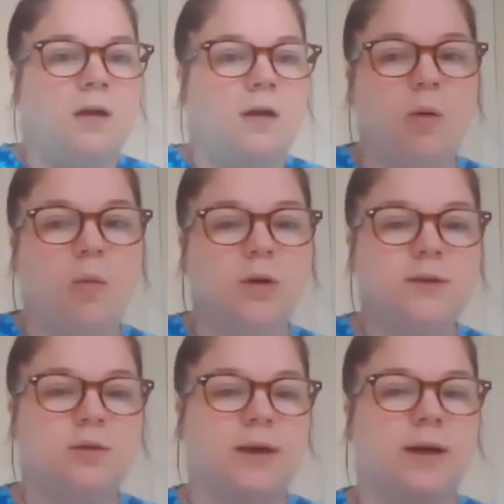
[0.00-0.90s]
Once
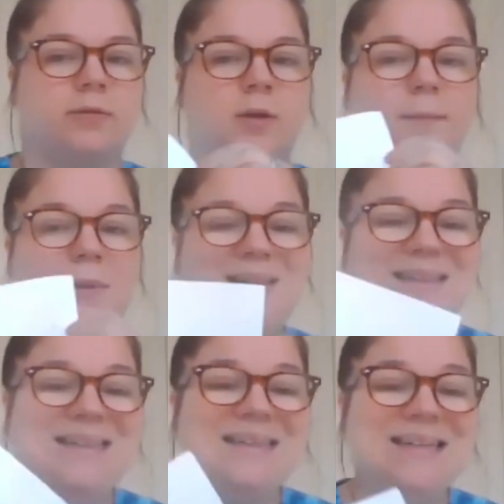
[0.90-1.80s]
you have
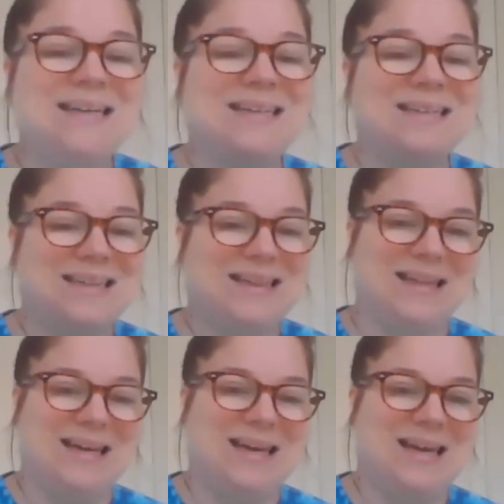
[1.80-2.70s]
completely